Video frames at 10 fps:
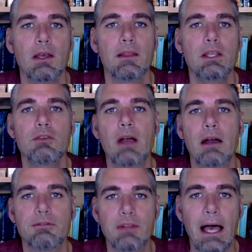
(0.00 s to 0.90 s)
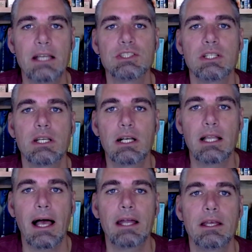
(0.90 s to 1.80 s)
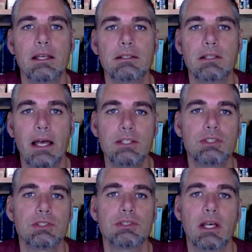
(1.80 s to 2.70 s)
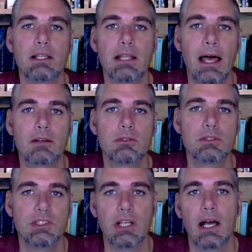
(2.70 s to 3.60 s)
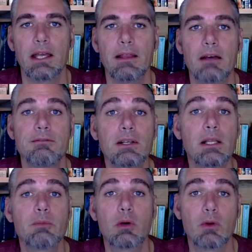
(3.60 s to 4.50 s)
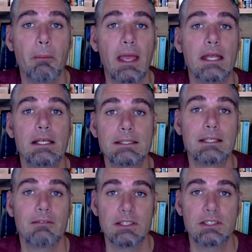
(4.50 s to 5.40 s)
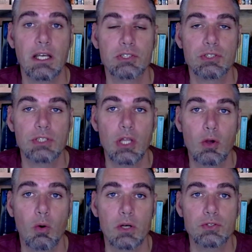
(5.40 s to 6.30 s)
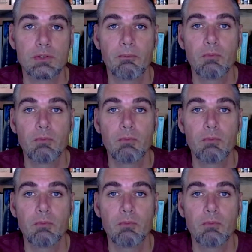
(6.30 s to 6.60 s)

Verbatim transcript: Then you've got flashing, cladding, ledgers, and lateral design that fill up the remaining seven sessions of the course.